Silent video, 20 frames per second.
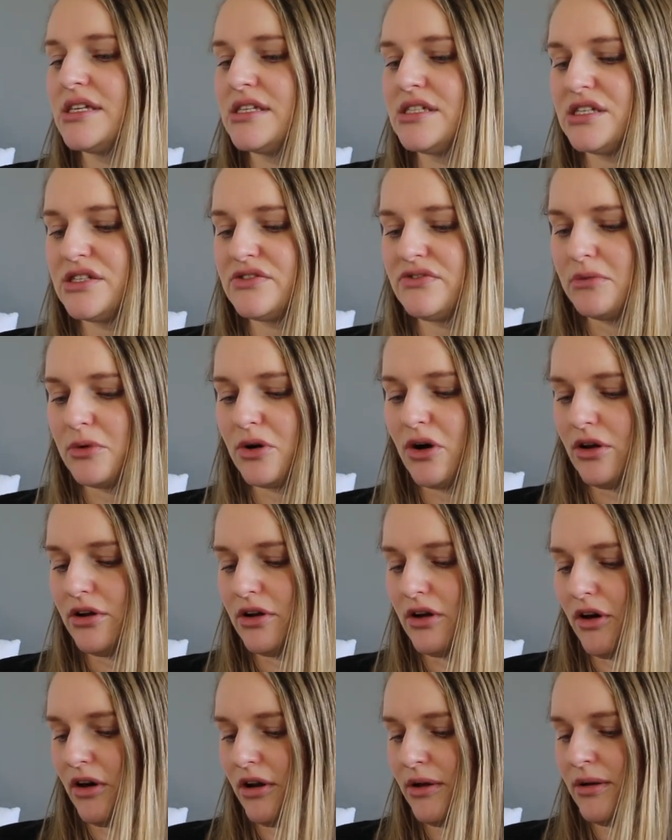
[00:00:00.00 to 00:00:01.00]
It's just from
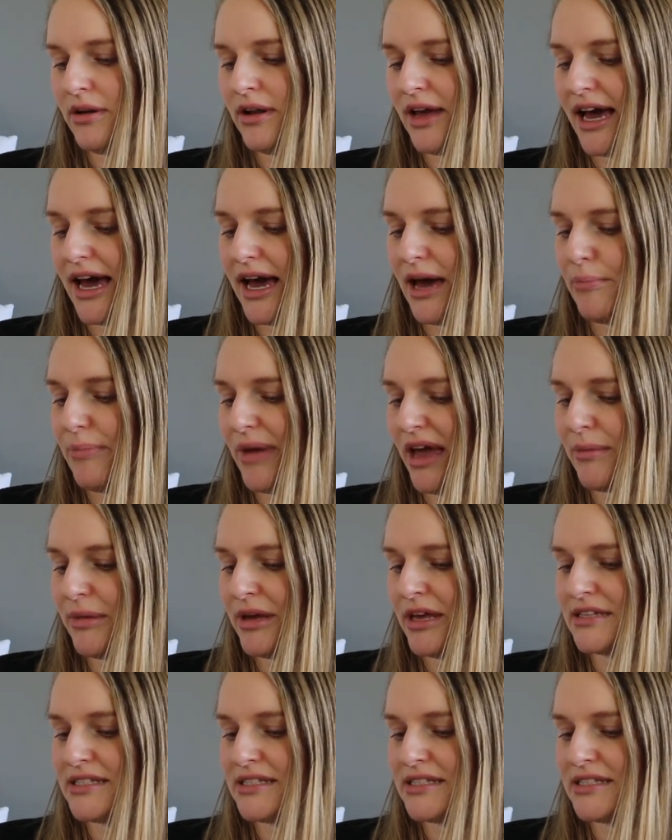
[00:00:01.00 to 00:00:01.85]
Cotton On Baby.